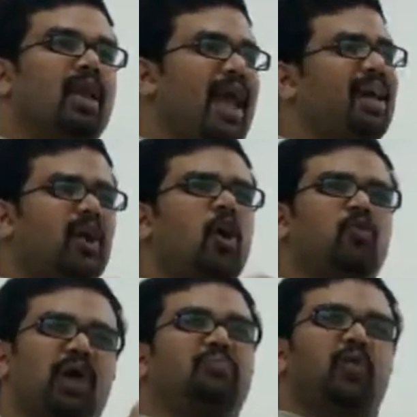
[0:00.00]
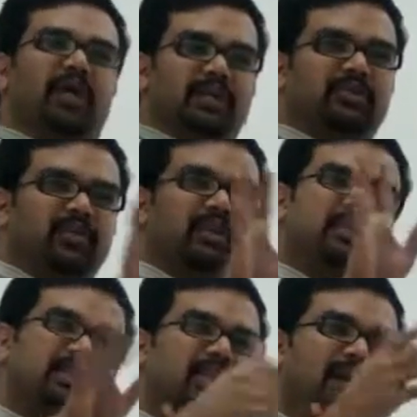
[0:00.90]
agree on one point
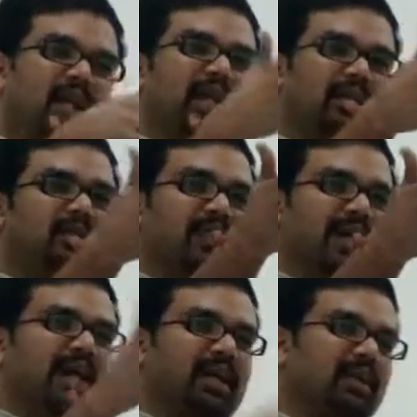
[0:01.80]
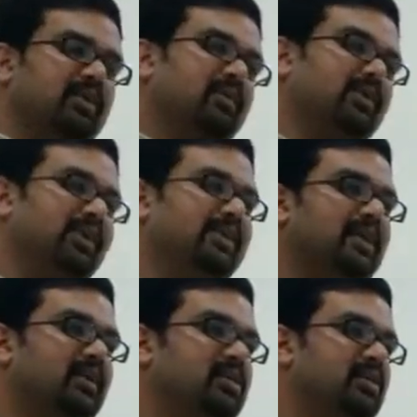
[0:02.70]
first, then later we can
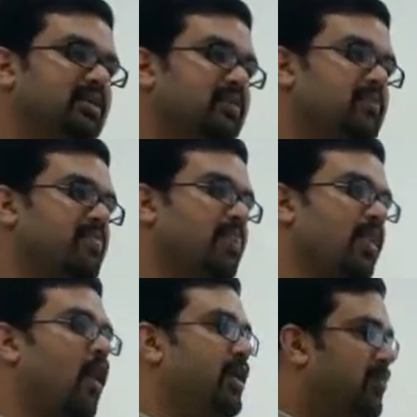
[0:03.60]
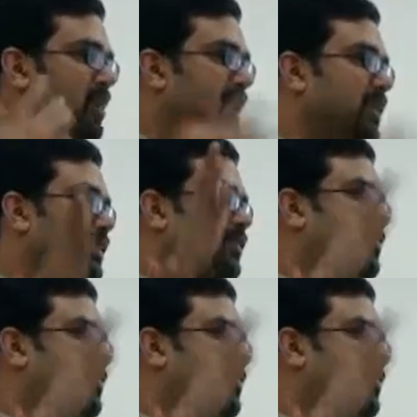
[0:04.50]
discuss or debate.